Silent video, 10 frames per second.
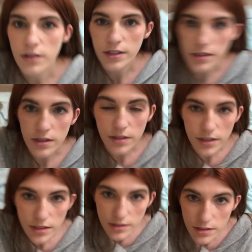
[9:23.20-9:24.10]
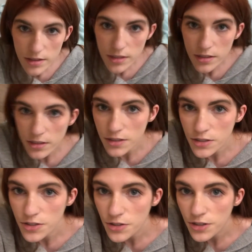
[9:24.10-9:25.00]
right, this
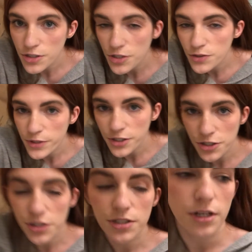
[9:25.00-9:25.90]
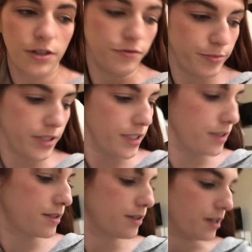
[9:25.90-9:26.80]
is 32 inches of
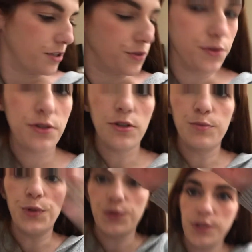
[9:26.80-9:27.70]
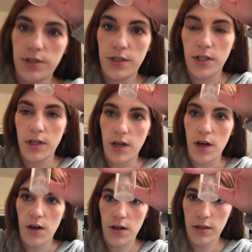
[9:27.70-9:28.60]
pleats. I used almost
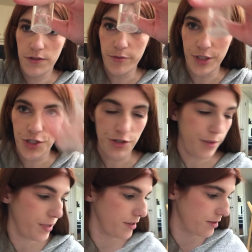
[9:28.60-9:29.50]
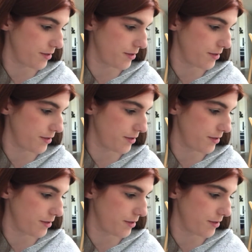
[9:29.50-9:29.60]
all of my straight pins,